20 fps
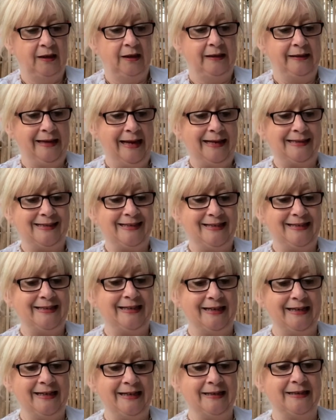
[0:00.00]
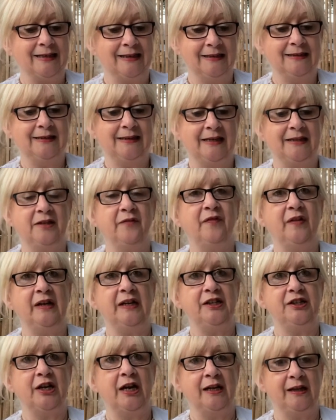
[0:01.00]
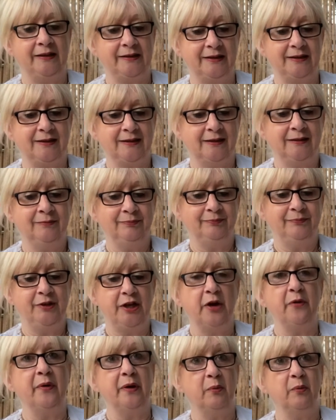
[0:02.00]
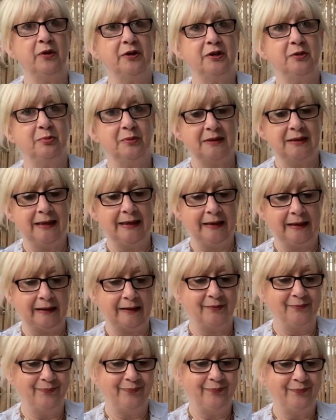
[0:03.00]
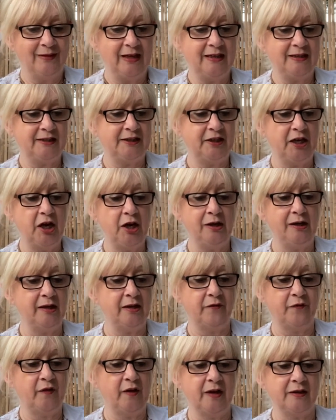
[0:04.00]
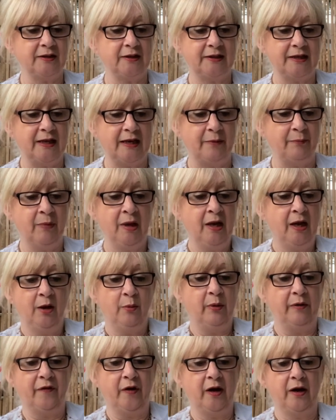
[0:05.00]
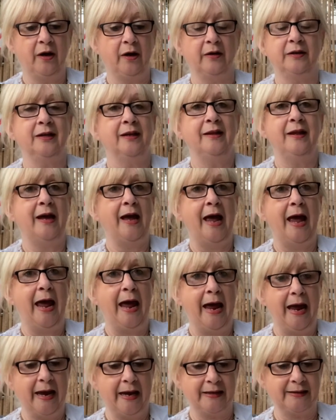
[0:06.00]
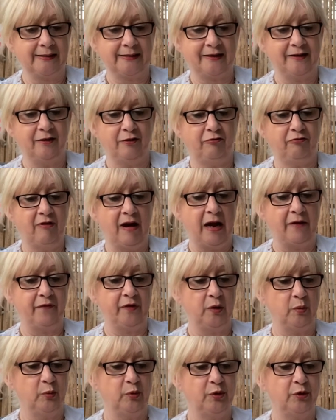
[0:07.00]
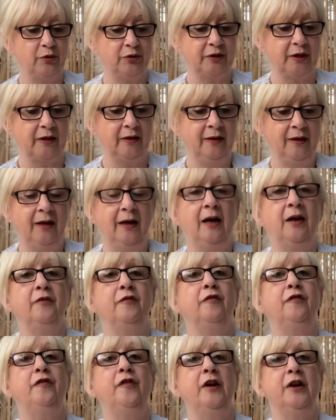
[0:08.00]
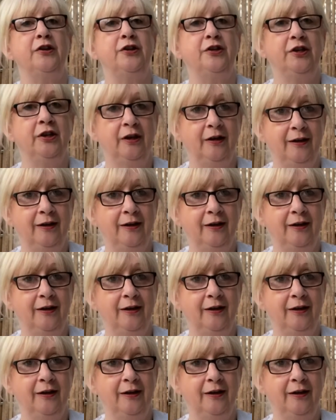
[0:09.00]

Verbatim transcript: Yes, indeed, said the village elders, knowing what she was like. It's certainly the first time we've heard that hares can thrive in the water and fish